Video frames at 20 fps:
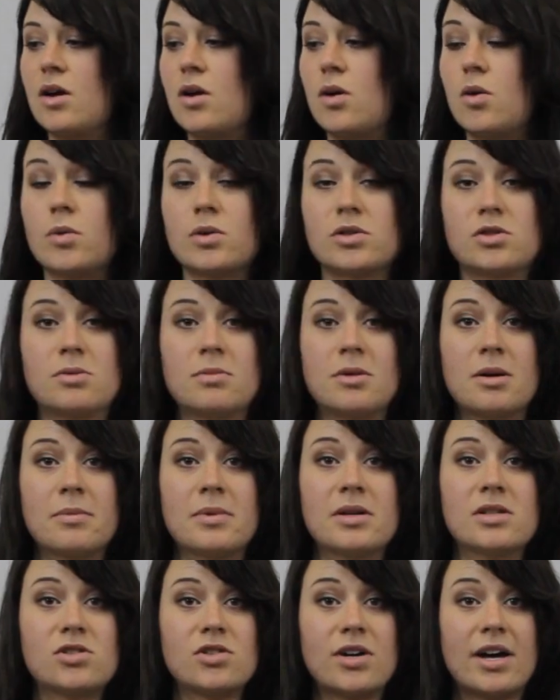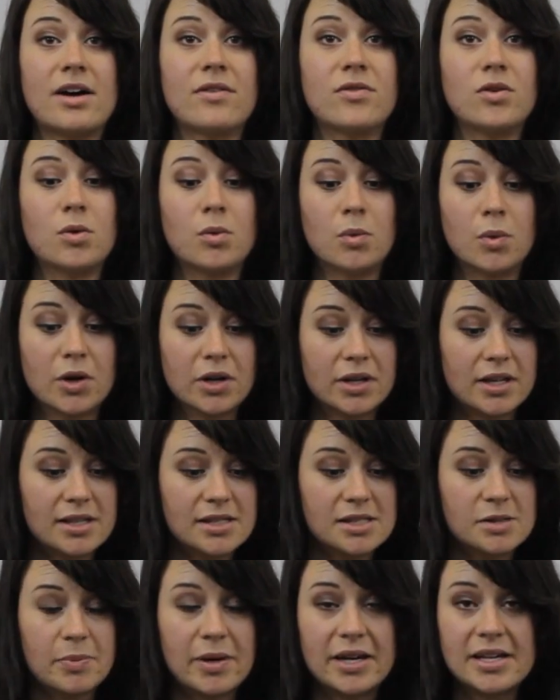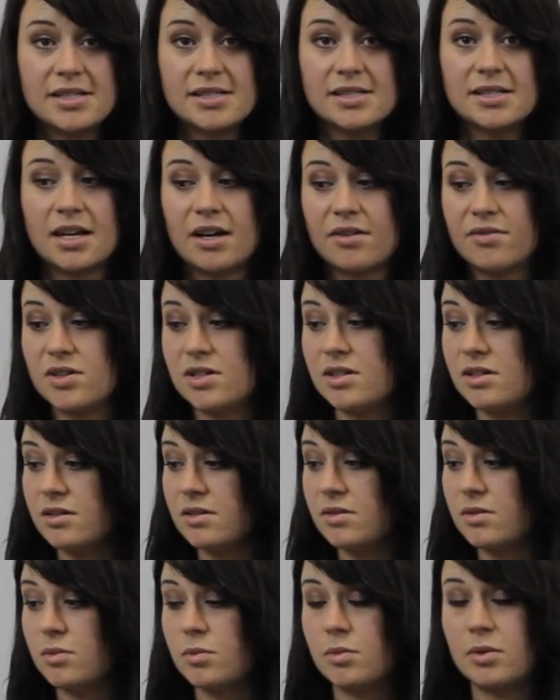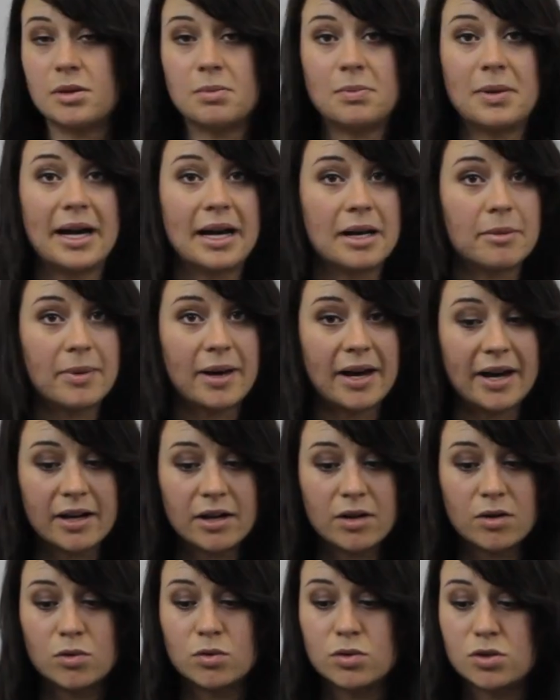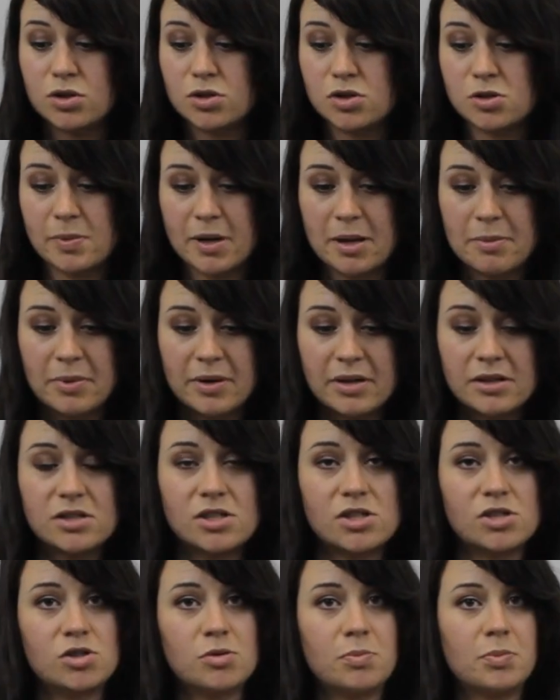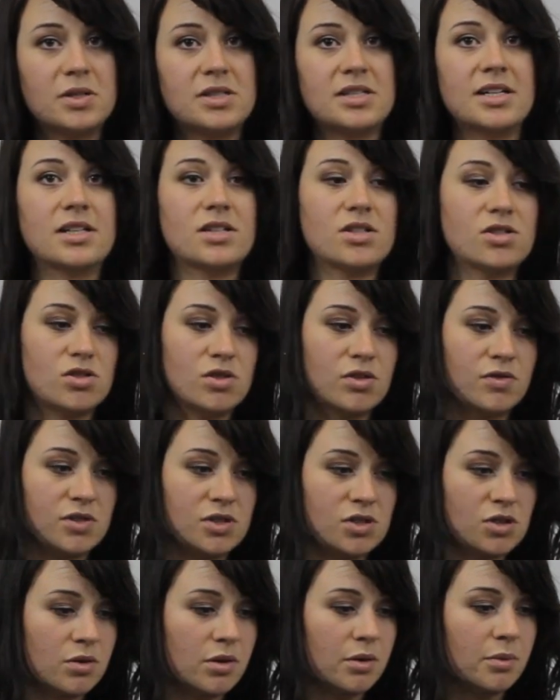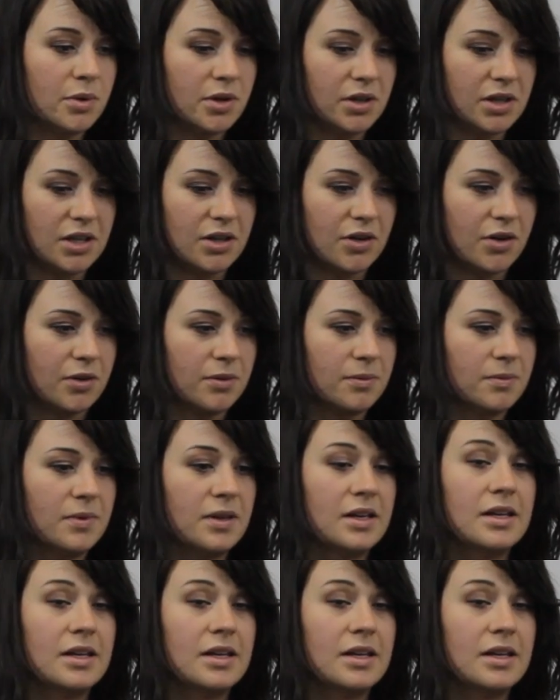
Always remember to have your working space covered with black bag or newspaper just to protect the surface you are working on.